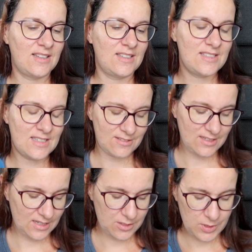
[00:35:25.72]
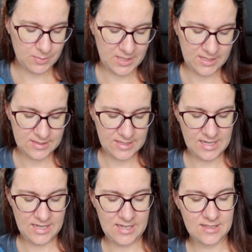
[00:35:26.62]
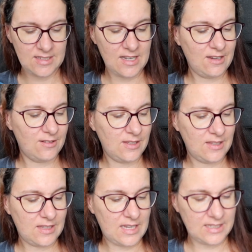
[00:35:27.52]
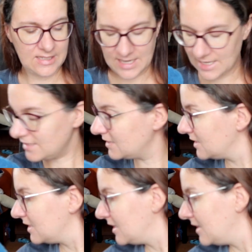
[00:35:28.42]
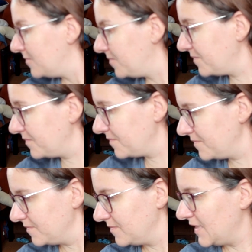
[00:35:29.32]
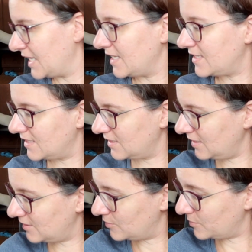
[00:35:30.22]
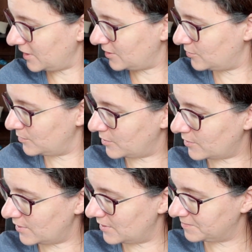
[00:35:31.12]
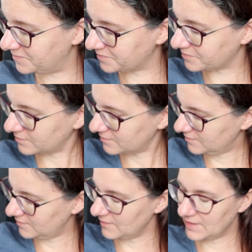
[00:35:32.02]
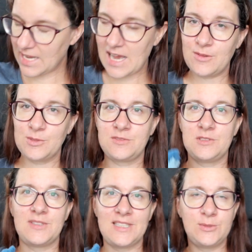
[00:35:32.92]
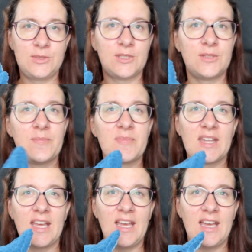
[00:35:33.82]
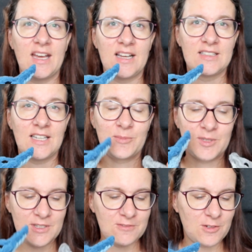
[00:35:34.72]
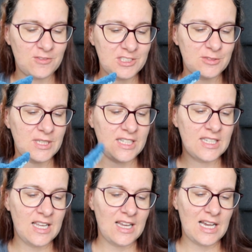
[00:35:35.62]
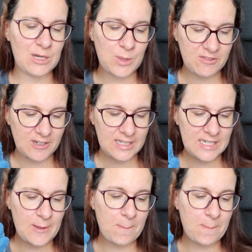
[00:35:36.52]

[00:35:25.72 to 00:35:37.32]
these are really quick makes and I really like that. I still need to make 2 more out of the Veluto and I'm looking forward to that. However,